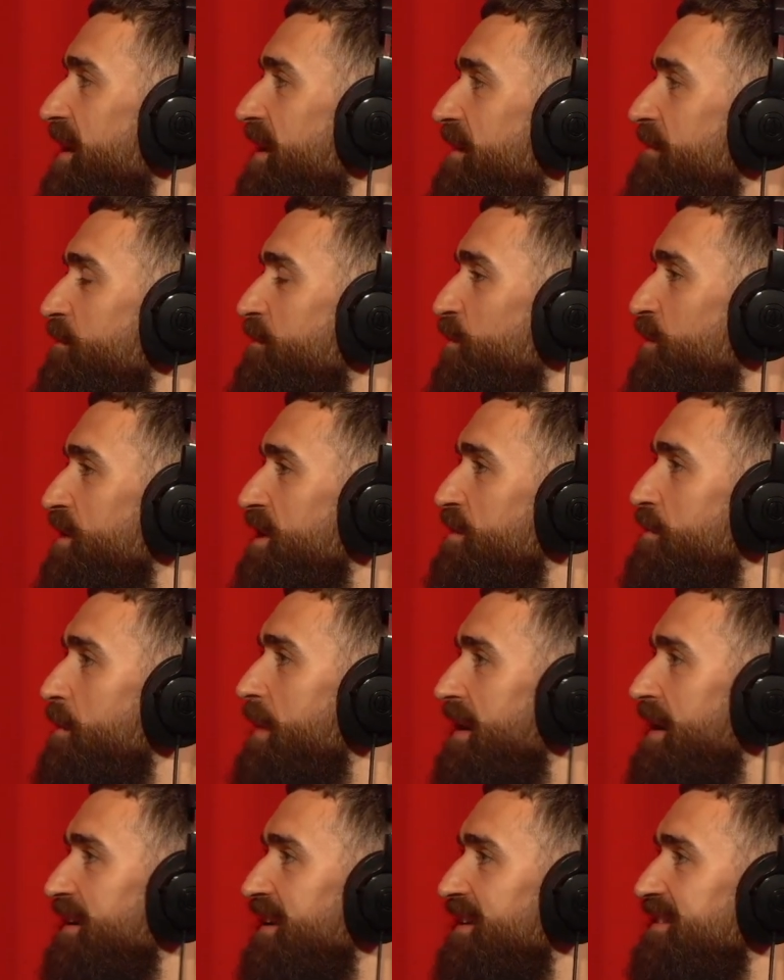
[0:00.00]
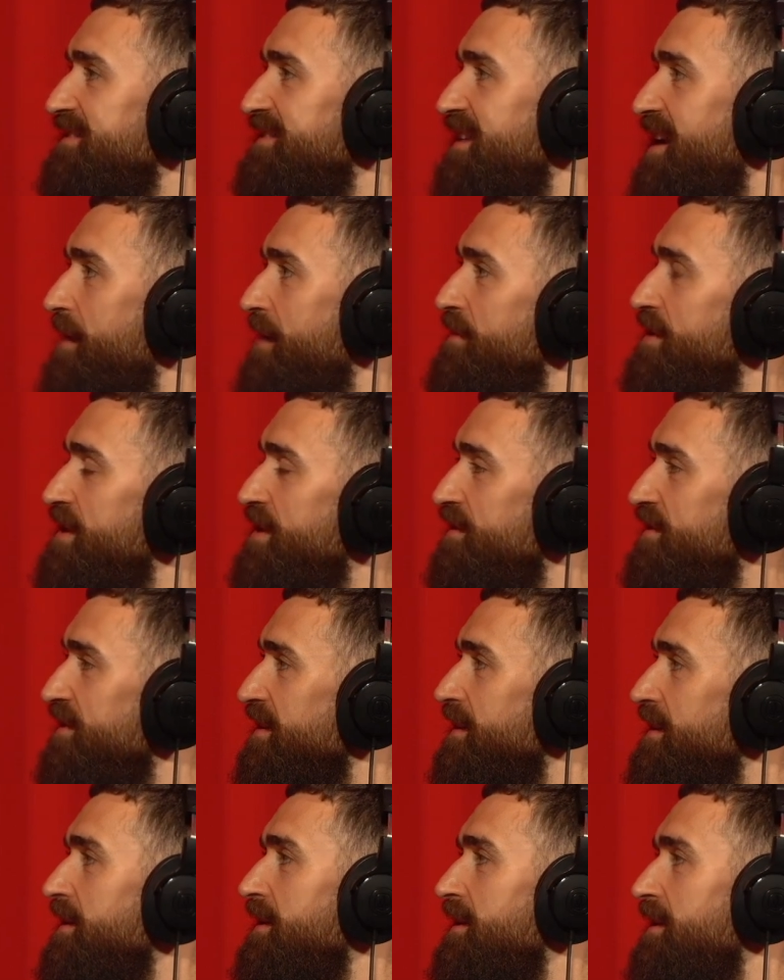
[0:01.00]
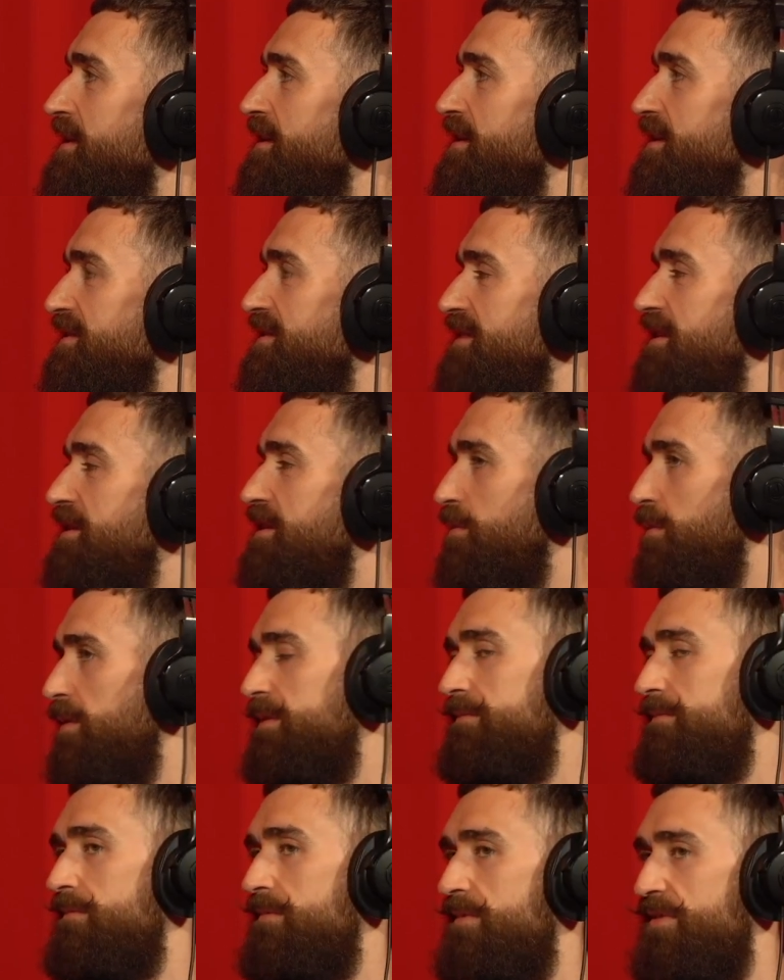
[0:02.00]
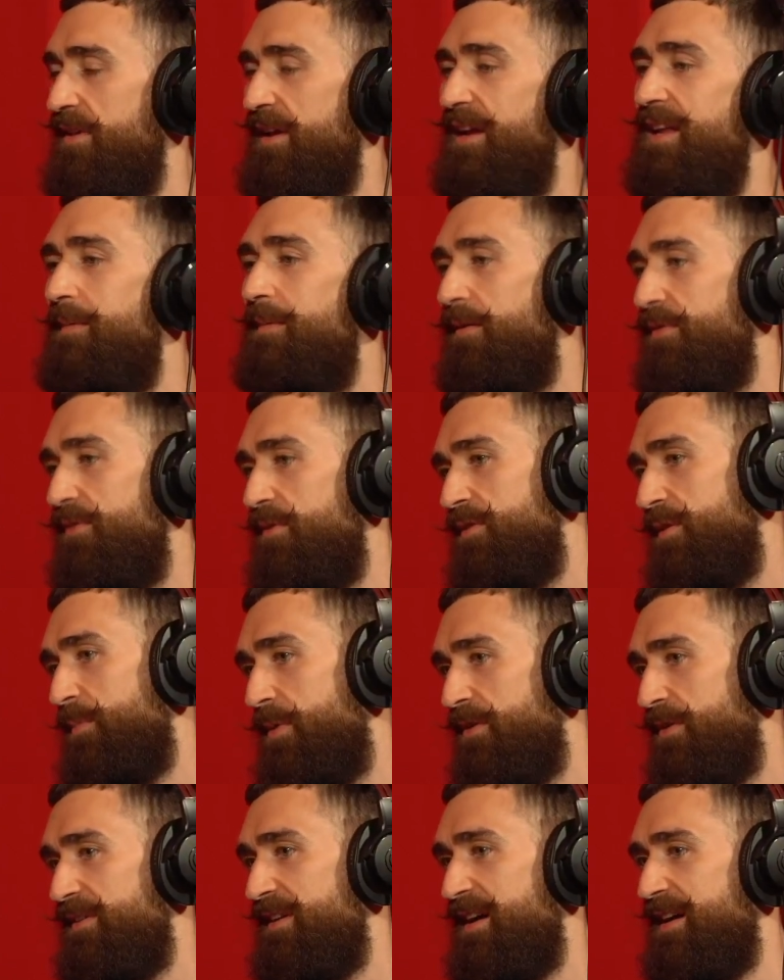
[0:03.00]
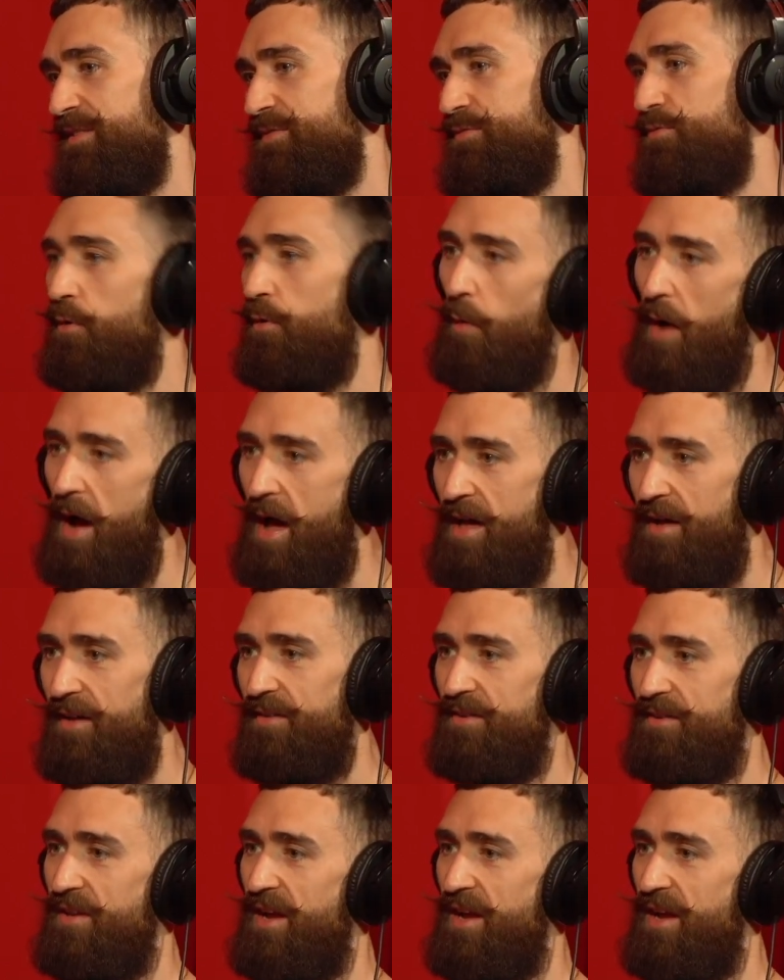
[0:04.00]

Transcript: when you were back last time, and you said you were thinking about doing a podcast for a while,